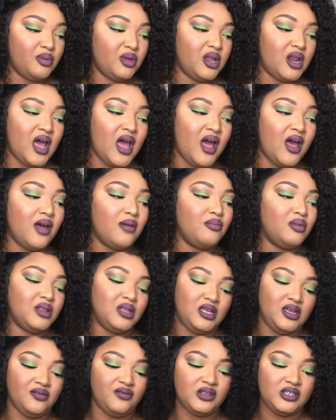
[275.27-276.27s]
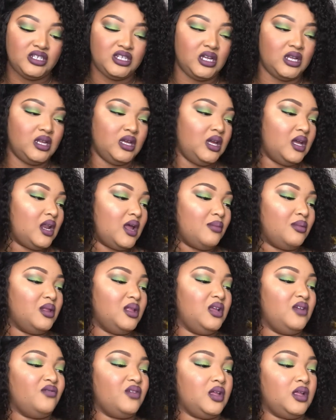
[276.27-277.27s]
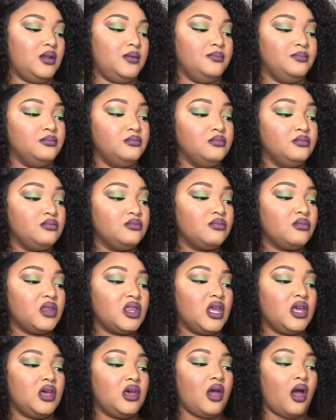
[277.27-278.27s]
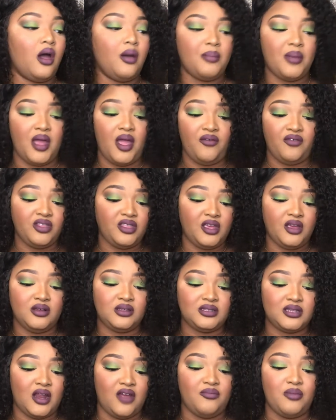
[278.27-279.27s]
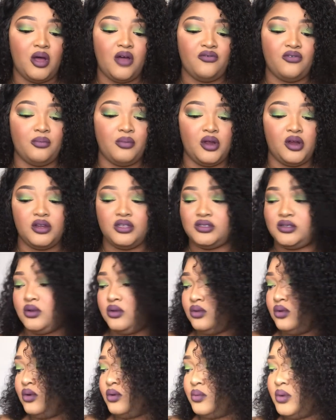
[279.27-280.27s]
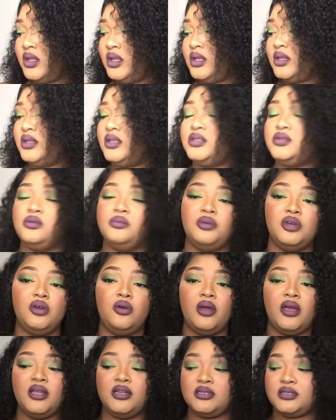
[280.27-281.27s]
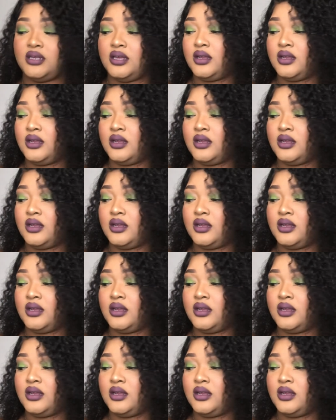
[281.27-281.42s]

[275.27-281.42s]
But I believe in Shany, and I believe in everything else that I bought from her, so Lord willing, this will be great.